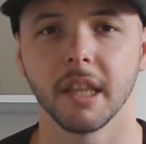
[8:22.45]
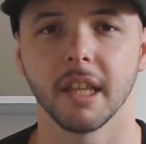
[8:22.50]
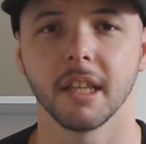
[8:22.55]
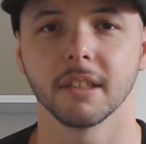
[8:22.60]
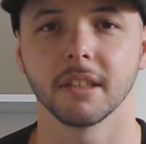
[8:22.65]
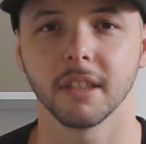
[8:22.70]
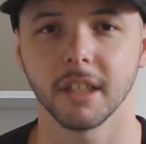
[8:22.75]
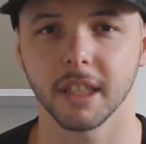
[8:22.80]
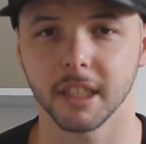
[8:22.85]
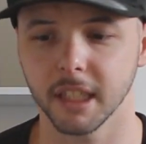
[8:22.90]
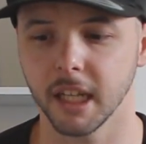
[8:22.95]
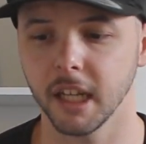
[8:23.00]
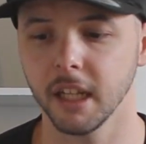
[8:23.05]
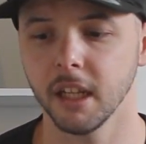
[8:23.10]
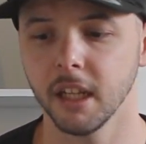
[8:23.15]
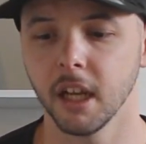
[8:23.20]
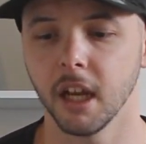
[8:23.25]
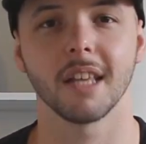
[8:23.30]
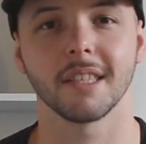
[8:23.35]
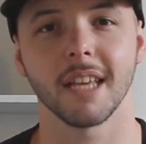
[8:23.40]
things like
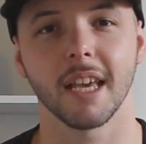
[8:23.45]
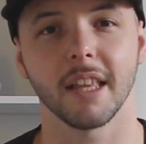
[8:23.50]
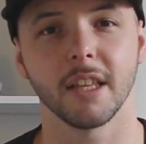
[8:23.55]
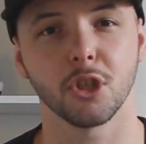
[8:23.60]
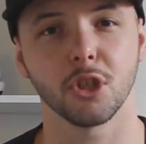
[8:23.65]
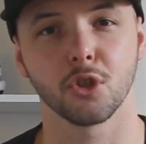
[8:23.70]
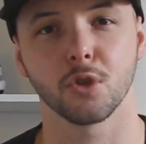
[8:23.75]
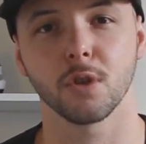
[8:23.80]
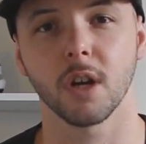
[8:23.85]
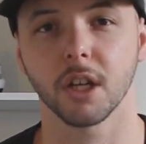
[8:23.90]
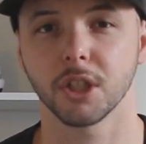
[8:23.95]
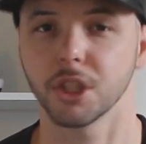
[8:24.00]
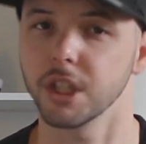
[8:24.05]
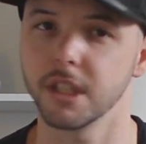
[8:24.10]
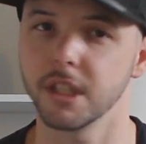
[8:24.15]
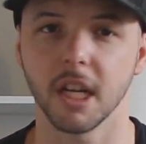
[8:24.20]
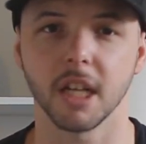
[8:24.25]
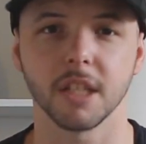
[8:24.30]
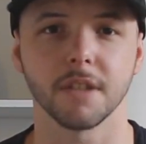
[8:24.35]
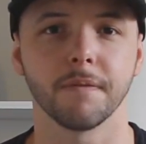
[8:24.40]
that, I'd say the
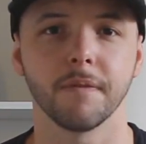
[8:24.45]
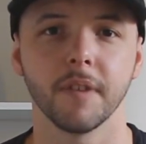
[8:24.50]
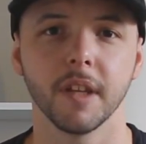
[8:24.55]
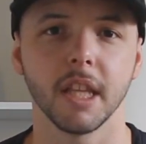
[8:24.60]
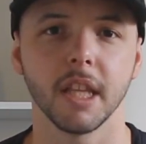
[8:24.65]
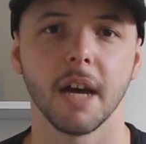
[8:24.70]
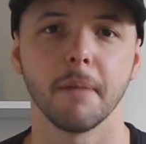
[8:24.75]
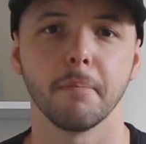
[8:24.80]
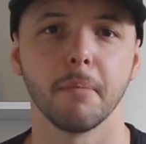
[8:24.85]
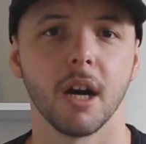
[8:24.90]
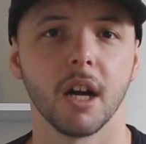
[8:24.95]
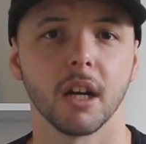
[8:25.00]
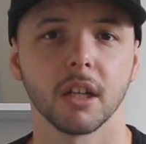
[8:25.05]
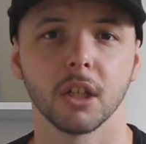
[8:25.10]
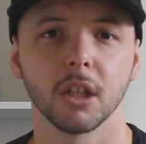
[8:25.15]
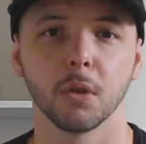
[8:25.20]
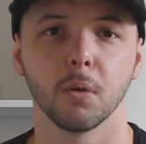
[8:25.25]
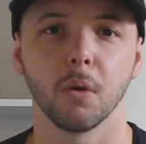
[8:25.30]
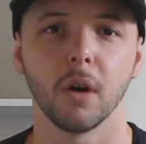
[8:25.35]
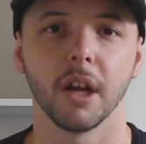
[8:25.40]
Structure does fit that
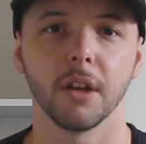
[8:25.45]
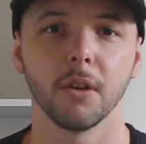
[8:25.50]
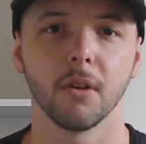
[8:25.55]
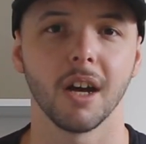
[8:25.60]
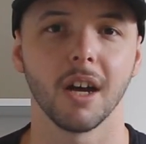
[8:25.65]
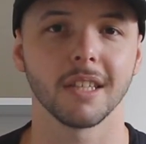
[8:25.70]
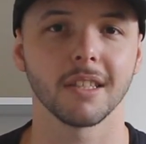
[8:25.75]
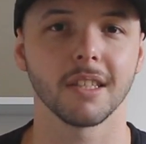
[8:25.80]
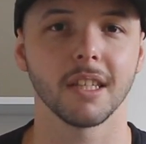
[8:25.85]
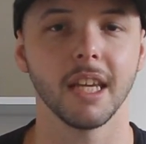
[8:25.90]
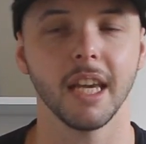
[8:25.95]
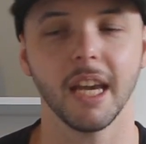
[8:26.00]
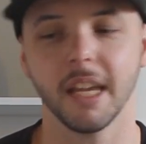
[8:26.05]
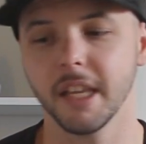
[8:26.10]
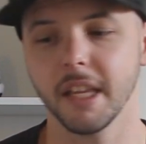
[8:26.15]
market quite nicely.